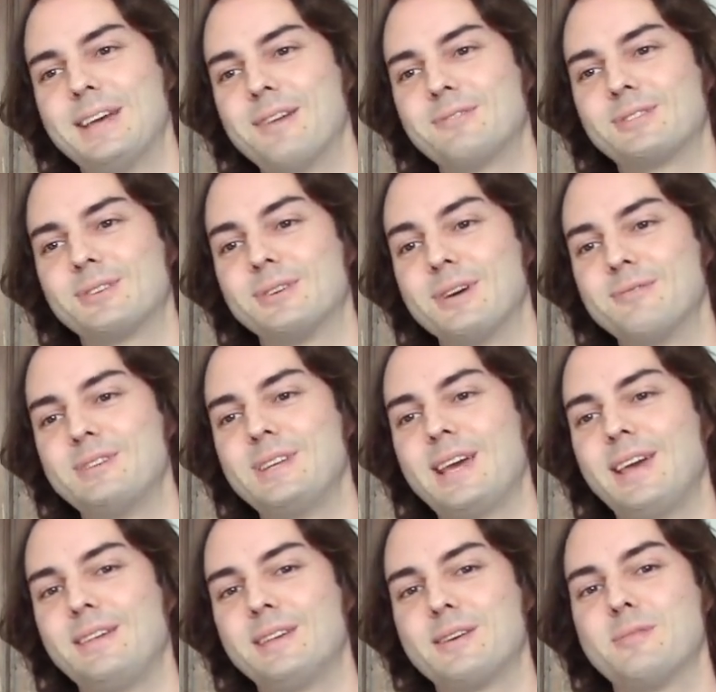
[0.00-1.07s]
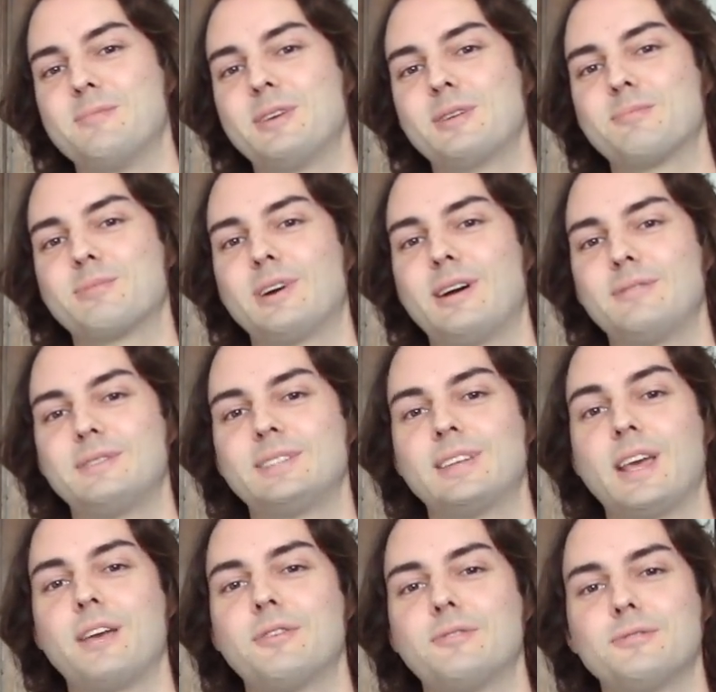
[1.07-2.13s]
So every day they're making profits
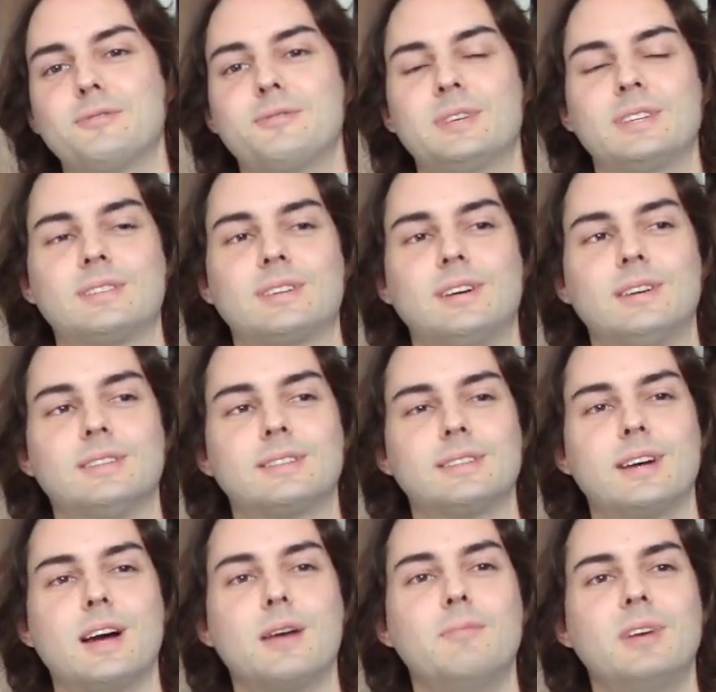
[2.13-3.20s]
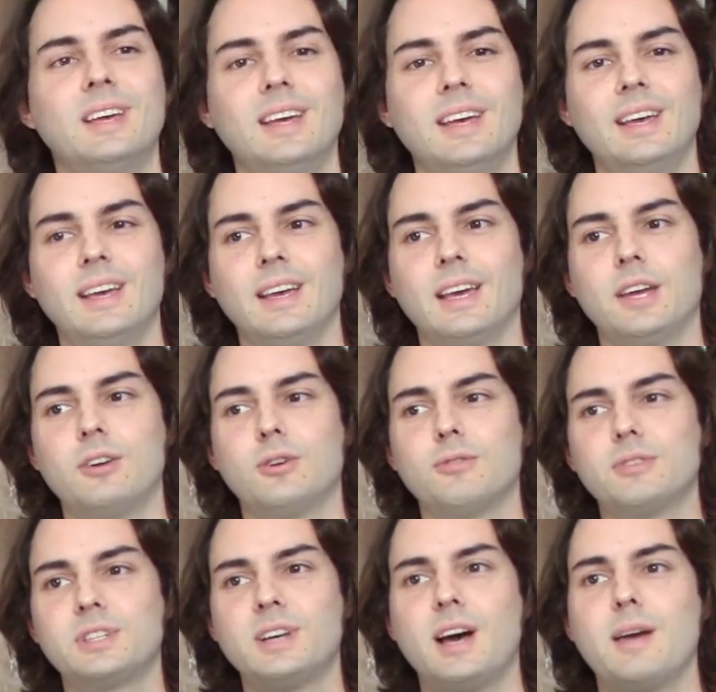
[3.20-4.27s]
hand over fist all the time. And
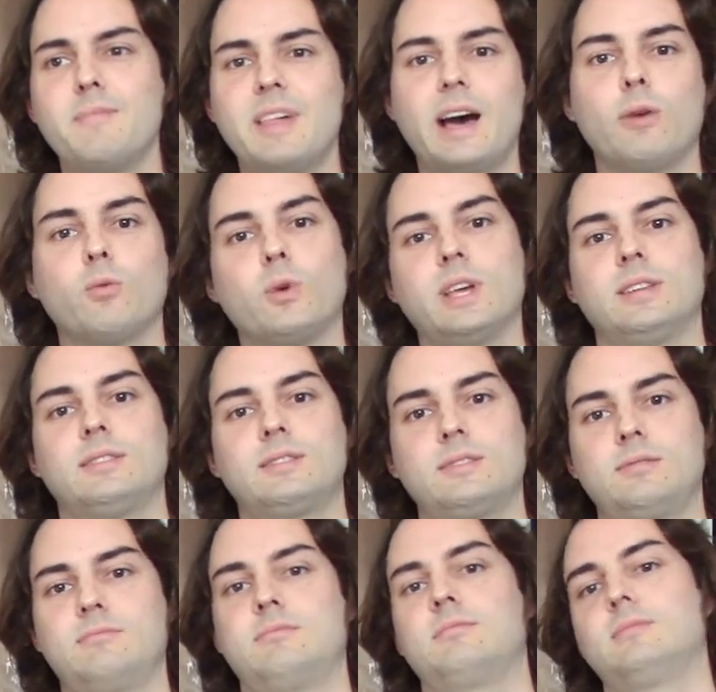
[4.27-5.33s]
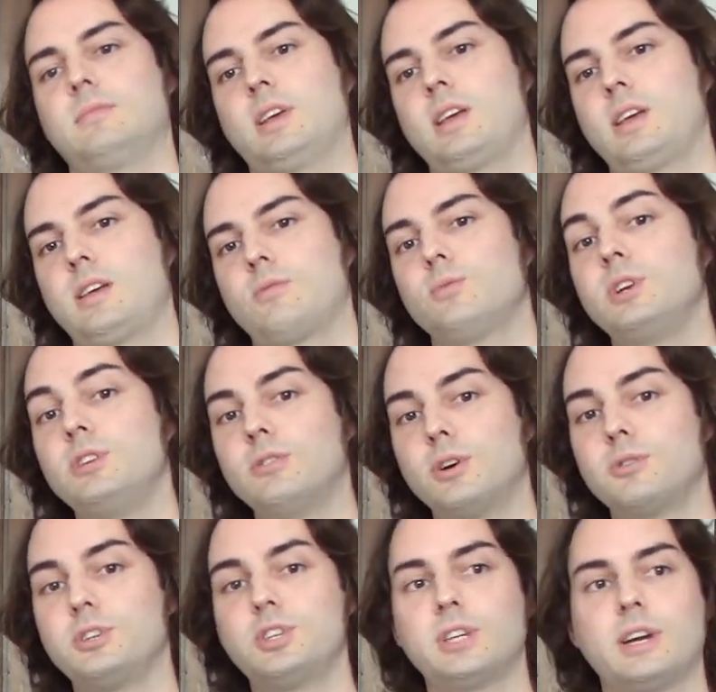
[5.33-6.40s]
over time that wins. And when you
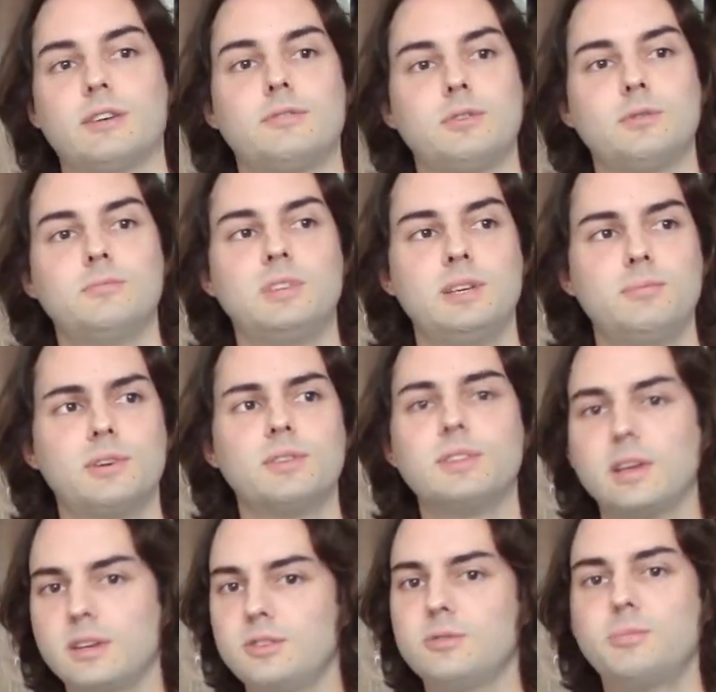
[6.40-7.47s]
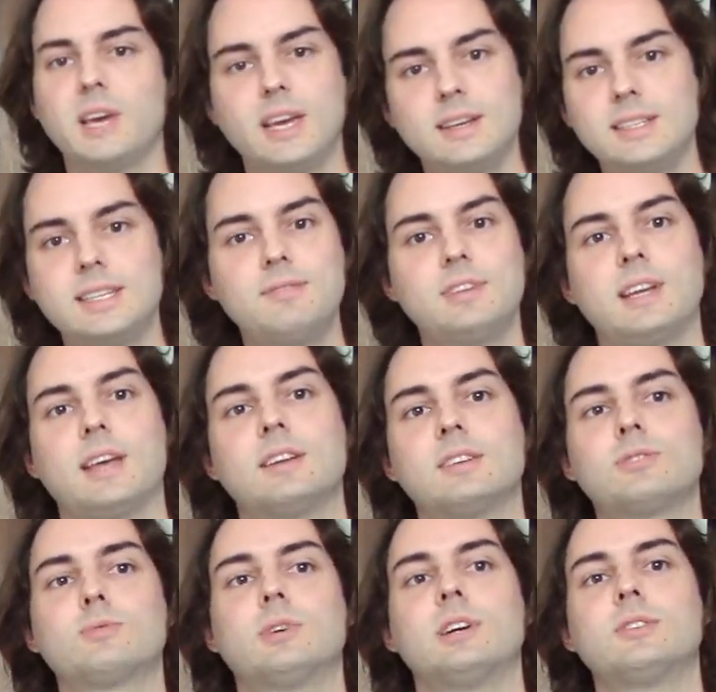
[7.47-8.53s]
own a share of Home Depot, they do pay a dividend
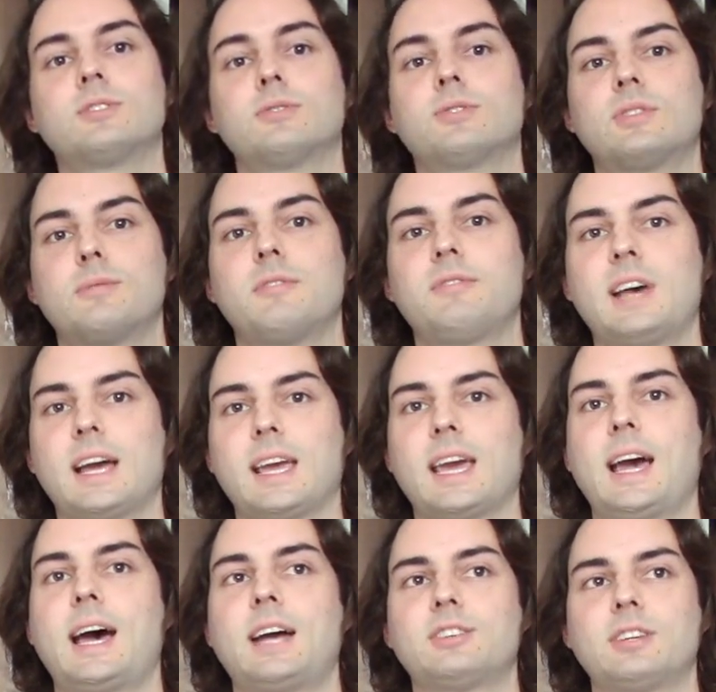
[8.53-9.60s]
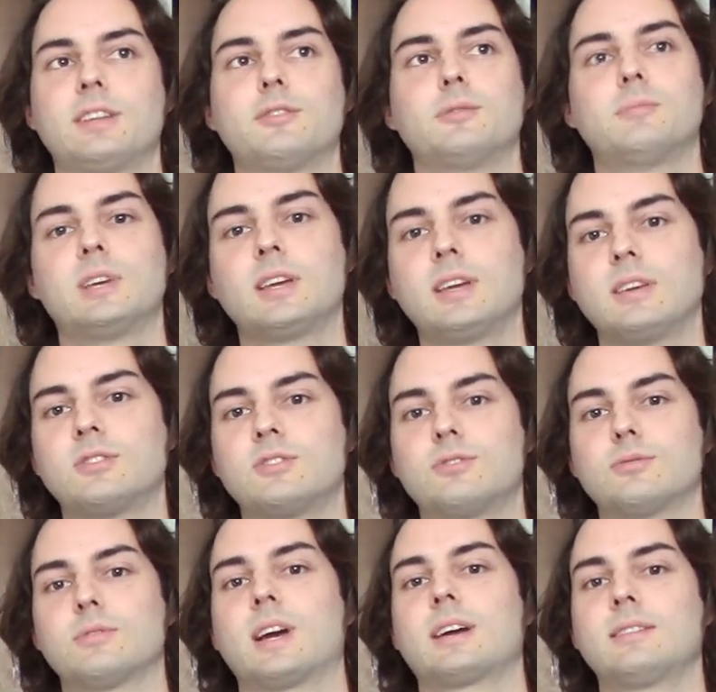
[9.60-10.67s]
as well. So some of that cash that they're making is
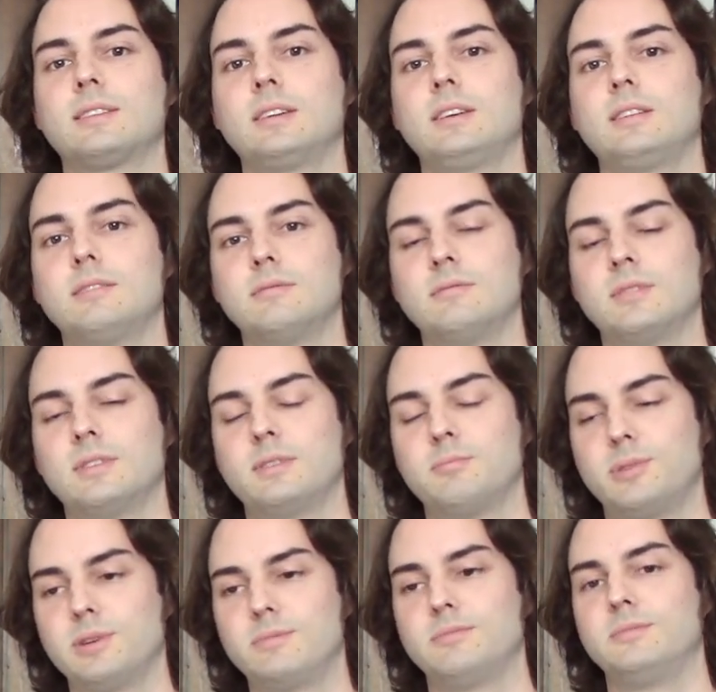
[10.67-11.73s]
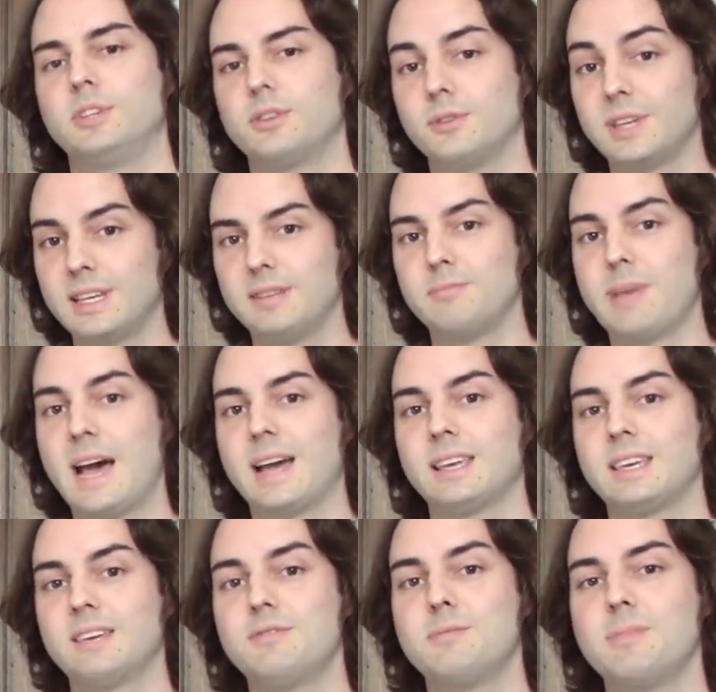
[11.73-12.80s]
directly put, you know, back,
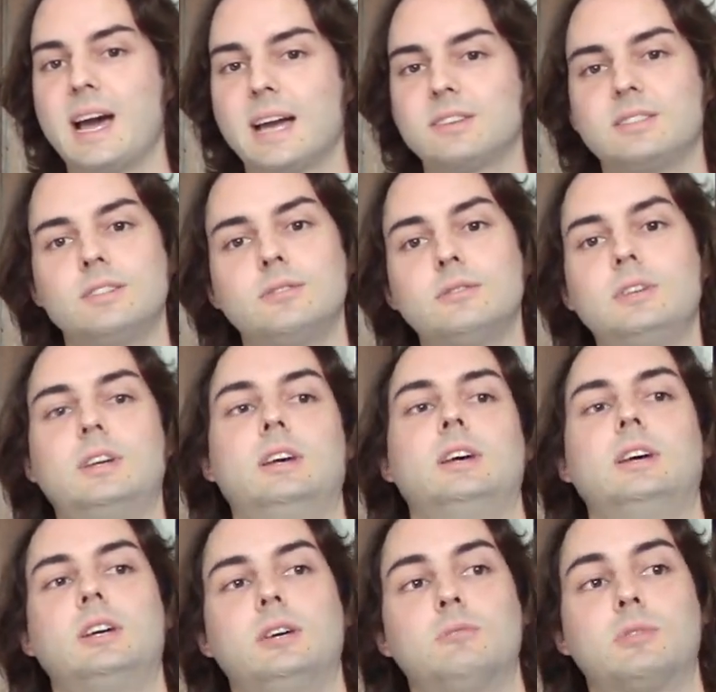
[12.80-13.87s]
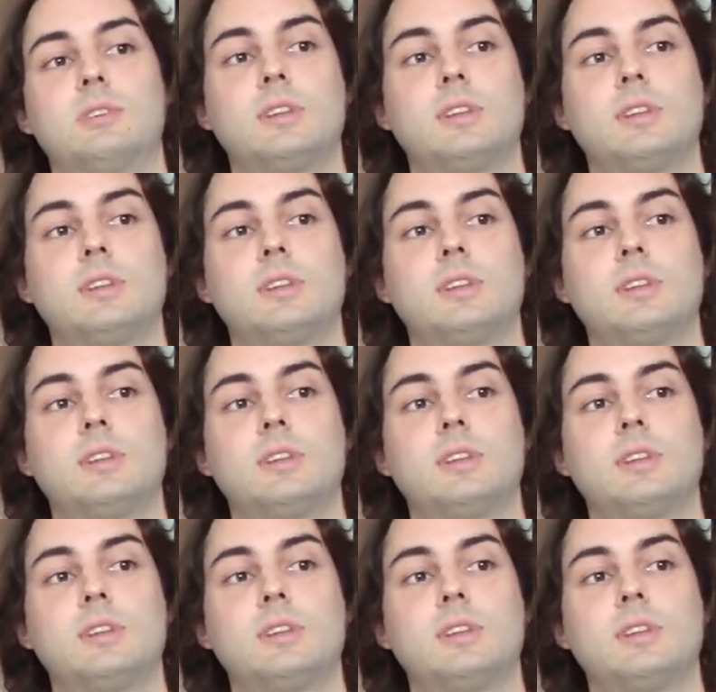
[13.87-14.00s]
given back to you. But a